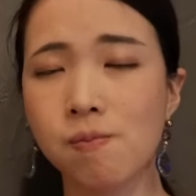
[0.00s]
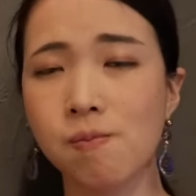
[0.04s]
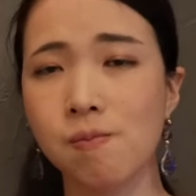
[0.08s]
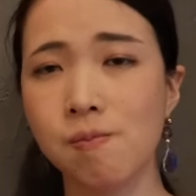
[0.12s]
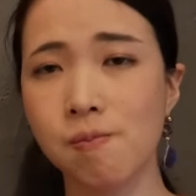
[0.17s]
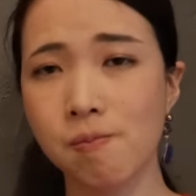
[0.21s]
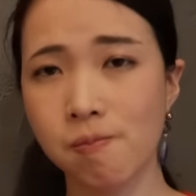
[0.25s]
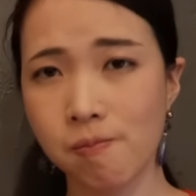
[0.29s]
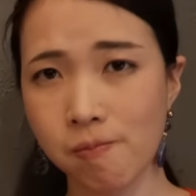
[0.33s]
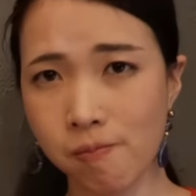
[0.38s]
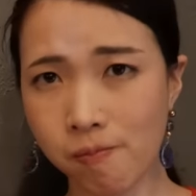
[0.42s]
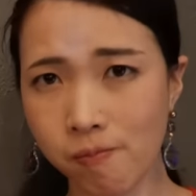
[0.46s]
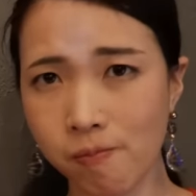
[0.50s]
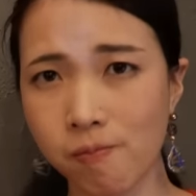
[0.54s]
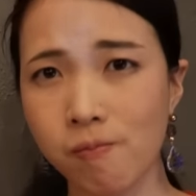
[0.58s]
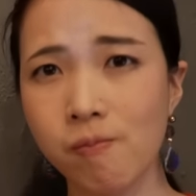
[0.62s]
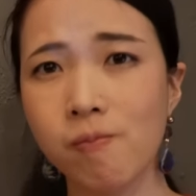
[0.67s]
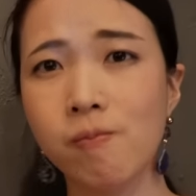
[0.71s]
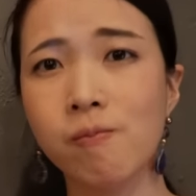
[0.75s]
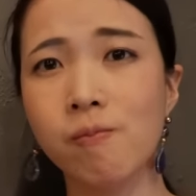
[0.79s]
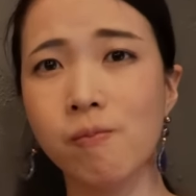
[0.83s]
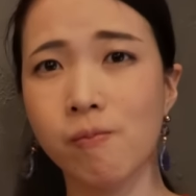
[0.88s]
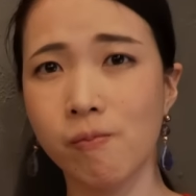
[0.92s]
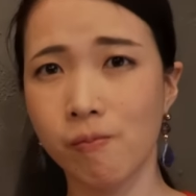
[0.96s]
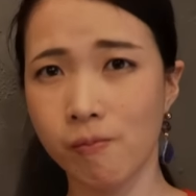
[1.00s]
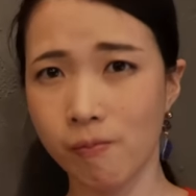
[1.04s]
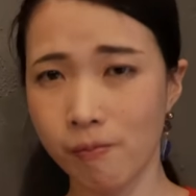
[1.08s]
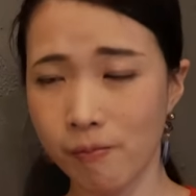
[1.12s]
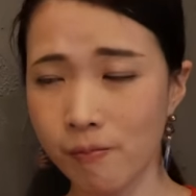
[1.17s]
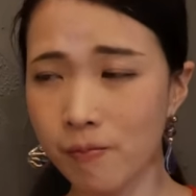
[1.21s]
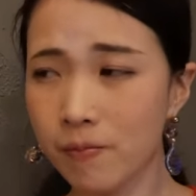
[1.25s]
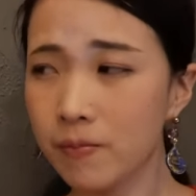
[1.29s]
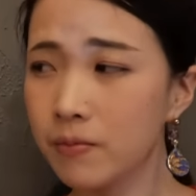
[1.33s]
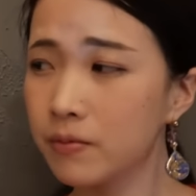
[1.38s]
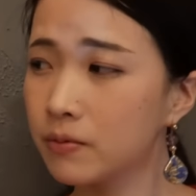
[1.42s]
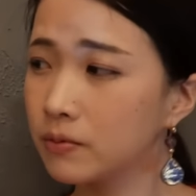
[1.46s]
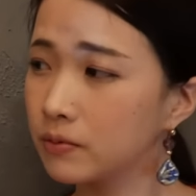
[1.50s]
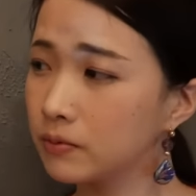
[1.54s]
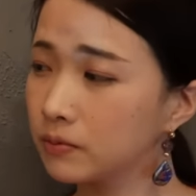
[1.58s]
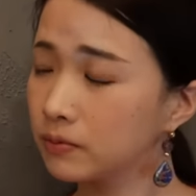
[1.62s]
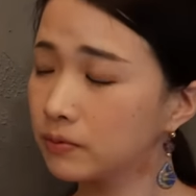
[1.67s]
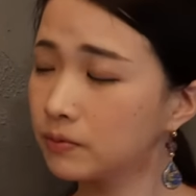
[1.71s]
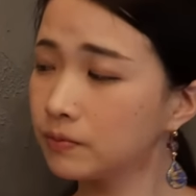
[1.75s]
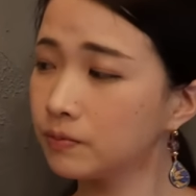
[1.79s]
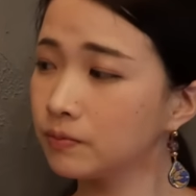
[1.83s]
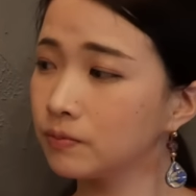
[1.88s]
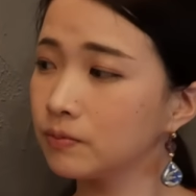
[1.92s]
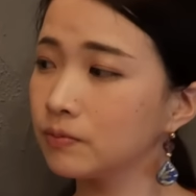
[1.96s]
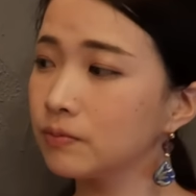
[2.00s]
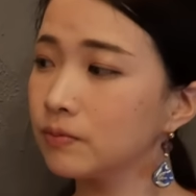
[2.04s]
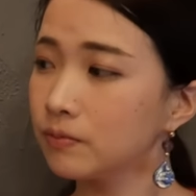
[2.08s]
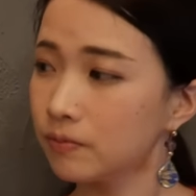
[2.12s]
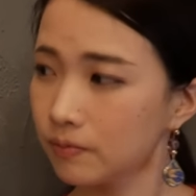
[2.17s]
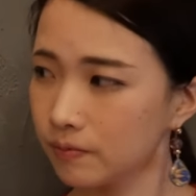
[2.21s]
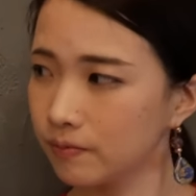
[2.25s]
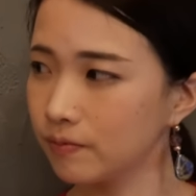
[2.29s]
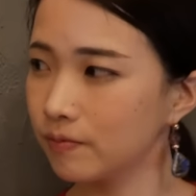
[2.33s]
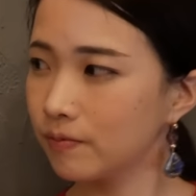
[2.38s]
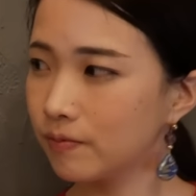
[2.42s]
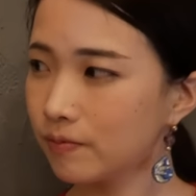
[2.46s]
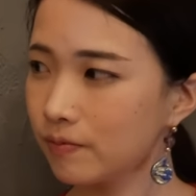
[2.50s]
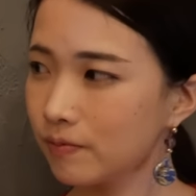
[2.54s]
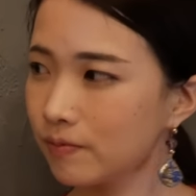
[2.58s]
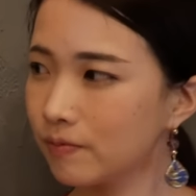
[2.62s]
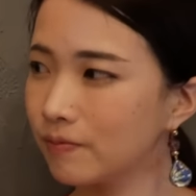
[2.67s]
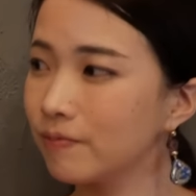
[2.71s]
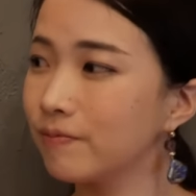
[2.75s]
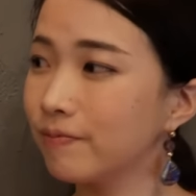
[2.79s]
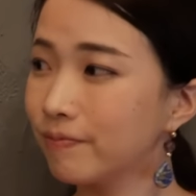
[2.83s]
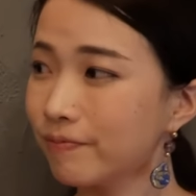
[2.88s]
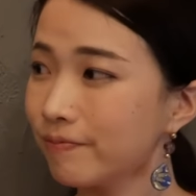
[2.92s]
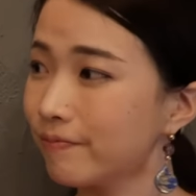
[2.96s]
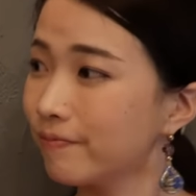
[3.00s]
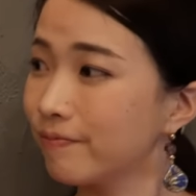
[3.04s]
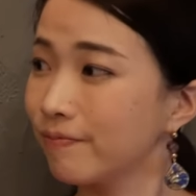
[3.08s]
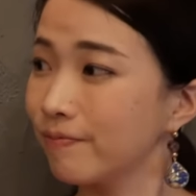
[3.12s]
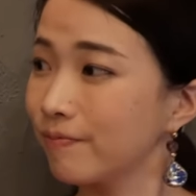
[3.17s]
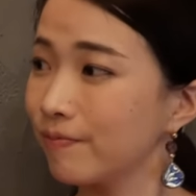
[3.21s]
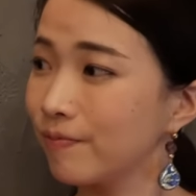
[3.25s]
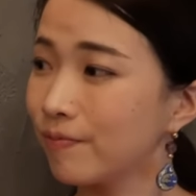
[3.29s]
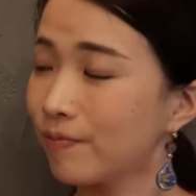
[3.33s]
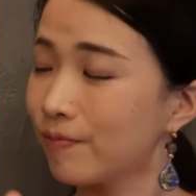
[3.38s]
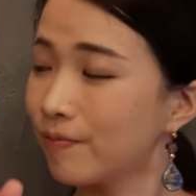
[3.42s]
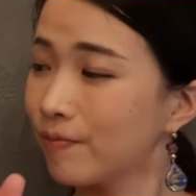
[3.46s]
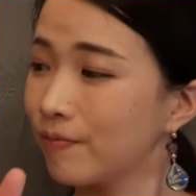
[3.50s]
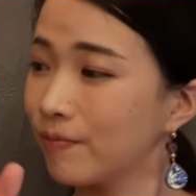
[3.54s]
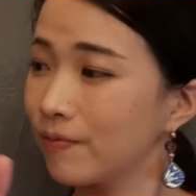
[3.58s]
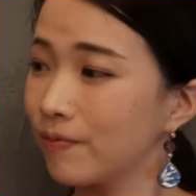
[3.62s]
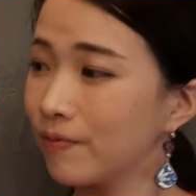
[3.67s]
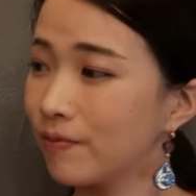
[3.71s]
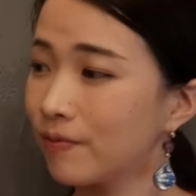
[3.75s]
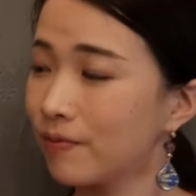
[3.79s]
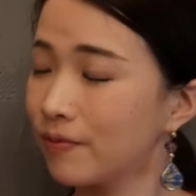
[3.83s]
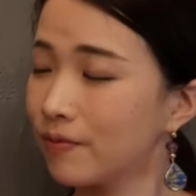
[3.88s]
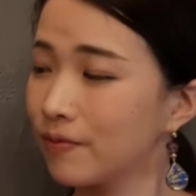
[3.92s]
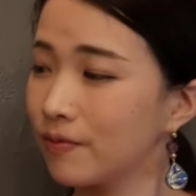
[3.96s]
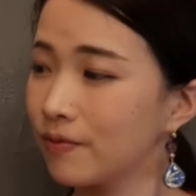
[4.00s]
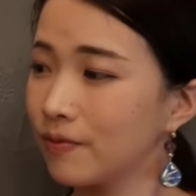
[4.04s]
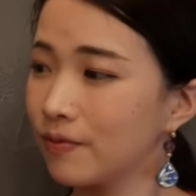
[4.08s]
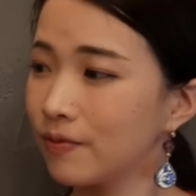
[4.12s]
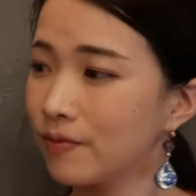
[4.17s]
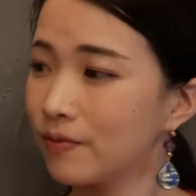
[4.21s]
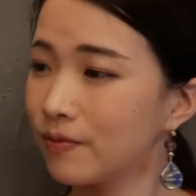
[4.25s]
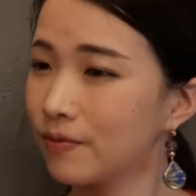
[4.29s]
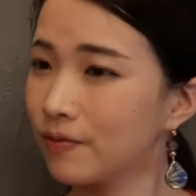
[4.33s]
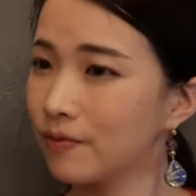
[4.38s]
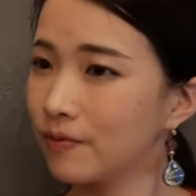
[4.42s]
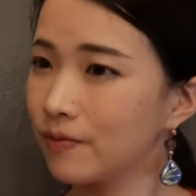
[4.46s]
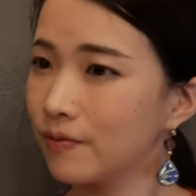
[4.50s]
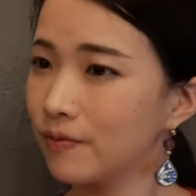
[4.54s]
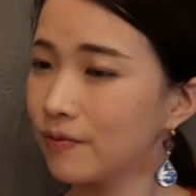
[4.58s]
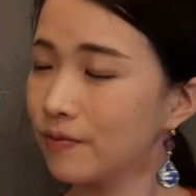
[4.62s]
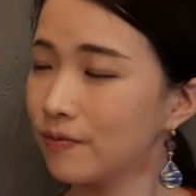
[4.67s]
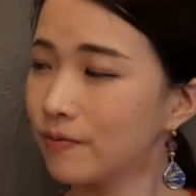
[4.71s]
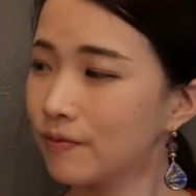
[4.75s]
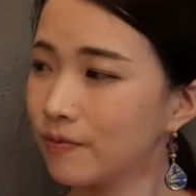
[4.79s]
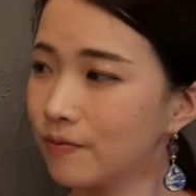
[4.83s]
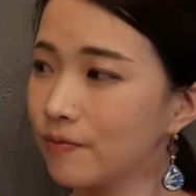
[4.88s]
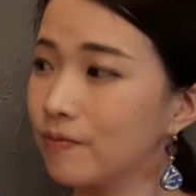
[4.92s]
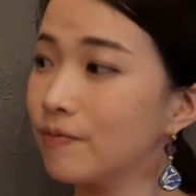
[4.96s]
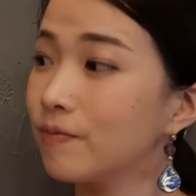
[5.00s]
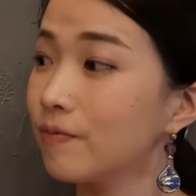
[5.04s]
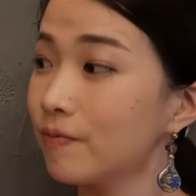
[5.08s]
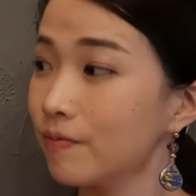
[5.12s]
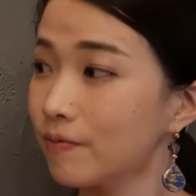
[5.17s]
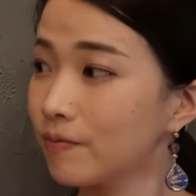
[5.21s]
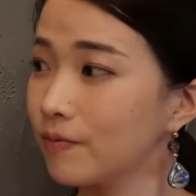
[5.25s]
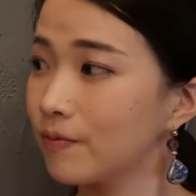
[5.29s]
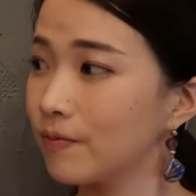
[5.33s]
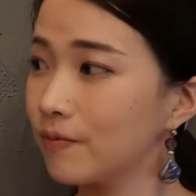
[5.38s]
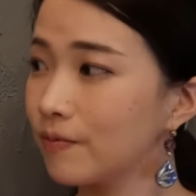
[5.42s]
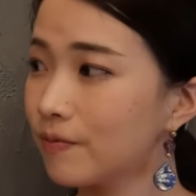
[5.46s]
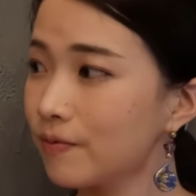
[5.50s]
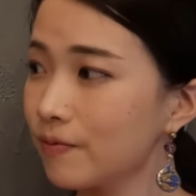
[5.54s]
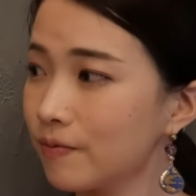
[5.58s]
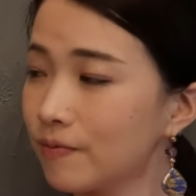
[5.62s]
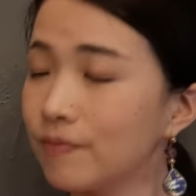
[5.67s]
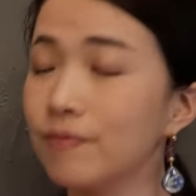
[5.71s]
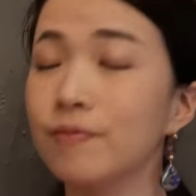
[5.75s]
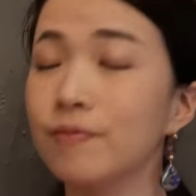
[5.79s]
The person shown says nothing.